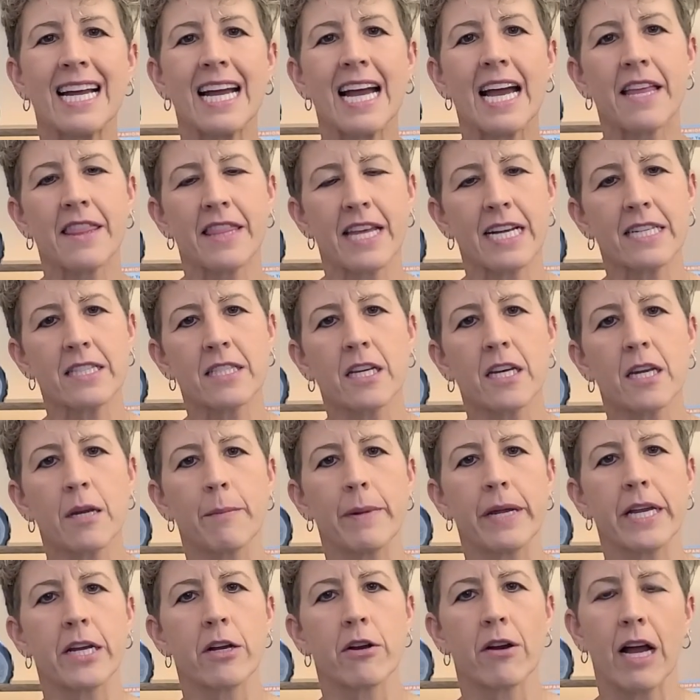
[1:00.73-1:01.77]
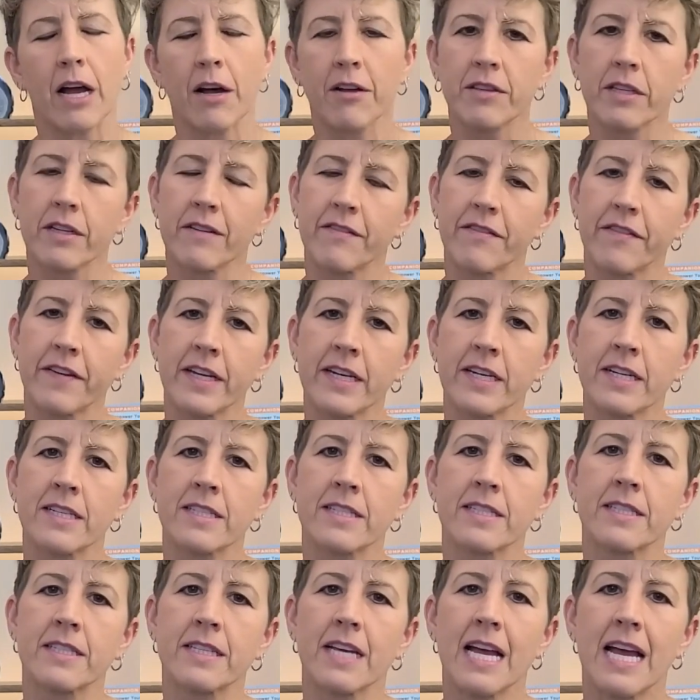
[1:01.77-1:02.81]
and that's going to be your health and
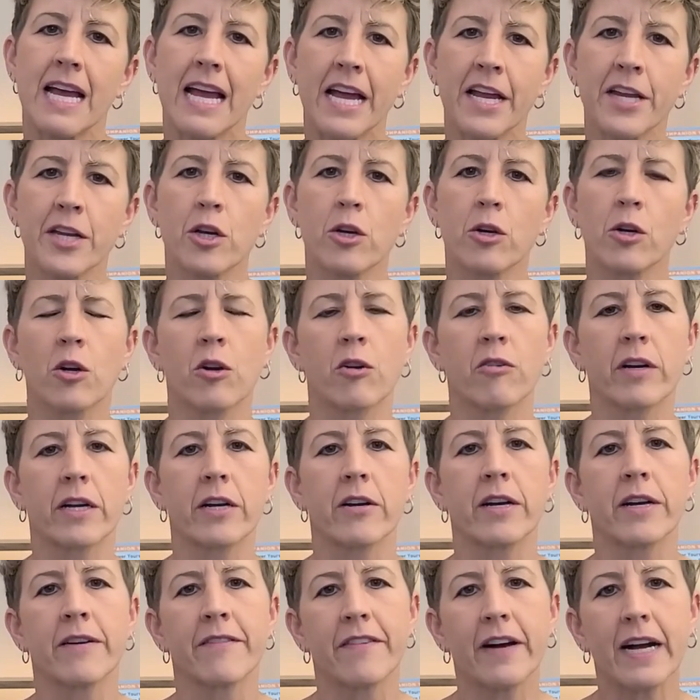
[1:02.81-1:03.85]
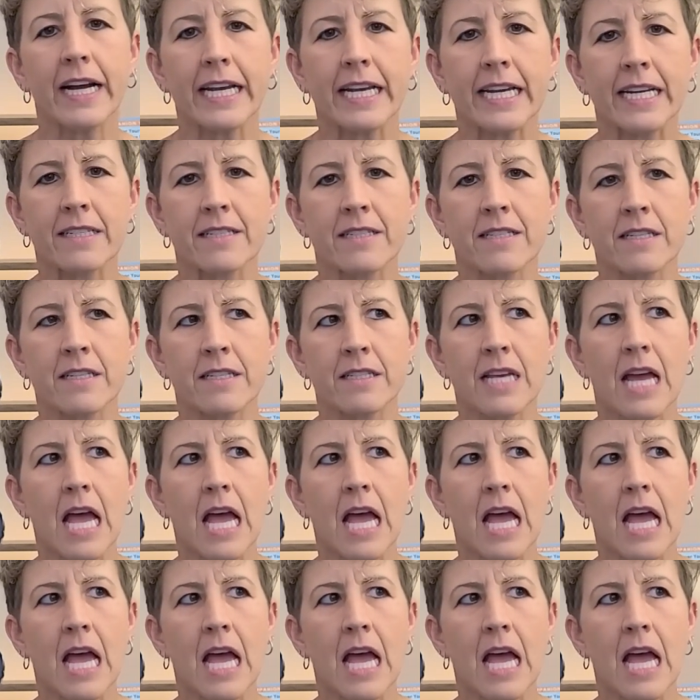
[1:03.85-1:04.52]
fitness and your career and finances.